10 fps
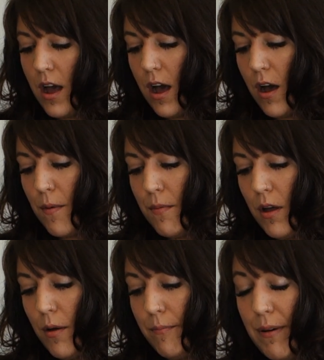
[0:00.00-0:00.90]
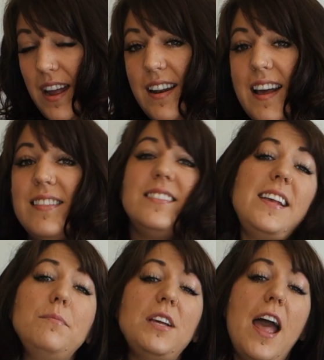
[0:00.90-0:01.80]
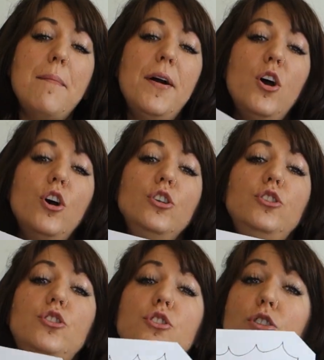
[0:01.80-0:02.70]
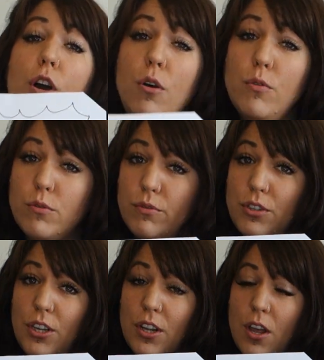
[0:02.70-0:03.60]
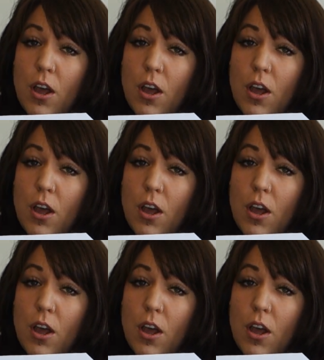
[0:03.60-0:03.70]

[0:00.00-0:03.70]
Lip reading: But at the same time, don't